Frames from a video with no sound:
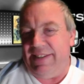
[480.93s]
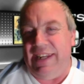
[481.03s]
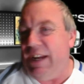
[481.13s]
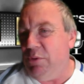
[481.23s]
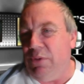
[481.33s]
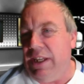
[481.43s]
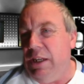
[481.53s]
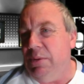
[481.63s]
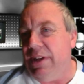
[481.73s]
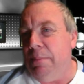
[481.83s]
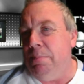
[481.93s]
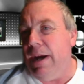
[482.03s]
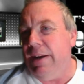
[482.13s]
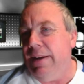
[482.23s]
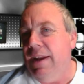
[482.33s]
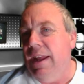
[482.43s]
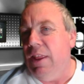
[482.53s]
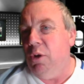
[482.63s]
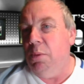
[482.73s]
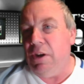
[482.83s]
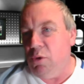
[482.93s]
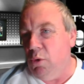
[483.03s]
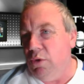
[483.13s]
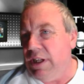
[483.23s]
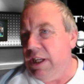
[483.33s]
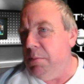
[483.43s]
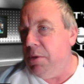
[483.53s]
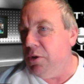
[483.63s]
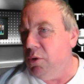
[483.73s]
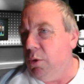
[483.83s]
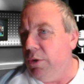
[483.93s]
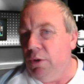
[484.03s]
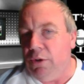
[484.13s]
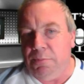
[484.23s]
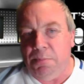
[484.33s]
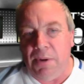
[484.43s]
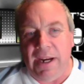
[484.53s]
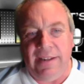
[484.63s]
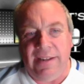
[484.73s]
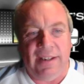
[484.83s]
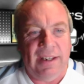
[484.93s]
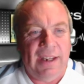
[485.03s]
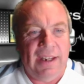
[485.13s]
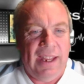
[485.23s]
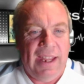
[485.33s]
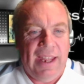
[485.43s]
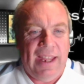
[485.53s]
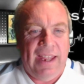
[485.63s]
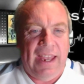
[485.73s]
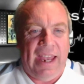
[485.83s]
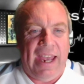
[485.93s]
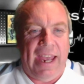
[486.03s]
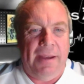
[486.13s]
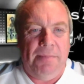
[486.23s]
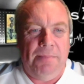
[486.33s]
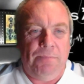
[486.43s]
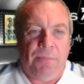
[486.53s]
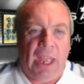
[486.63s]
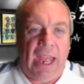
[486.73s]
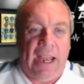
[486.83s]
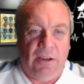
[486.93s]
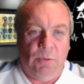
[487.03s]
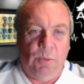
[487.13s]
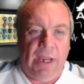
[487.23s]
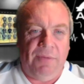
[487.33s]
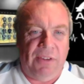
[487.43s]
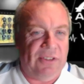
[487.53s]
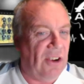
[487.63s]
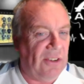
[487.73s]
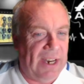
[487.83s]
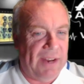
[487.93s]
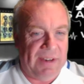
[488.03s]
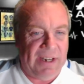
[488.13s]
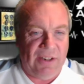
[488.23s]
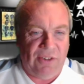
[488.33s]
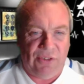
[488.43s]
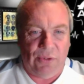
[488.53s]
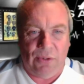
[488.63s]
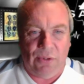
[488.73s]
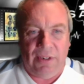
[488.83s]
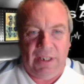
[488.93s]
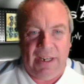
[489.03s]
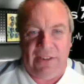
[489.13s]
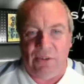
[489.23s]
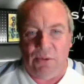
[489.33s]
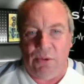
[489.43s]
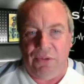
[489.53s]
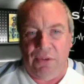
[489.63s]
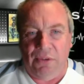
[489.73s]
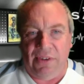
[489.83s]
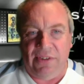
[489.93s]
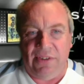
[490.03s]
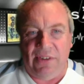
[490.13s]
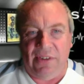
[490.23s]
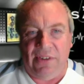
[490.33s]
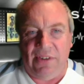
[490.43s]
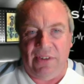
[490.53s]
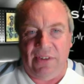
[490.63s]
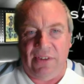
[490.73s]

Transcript: I say, I don't think he was that bad. But when Gordon came on, Gordon looked bright. We have the starting 11 in, so let's go through the starting 11.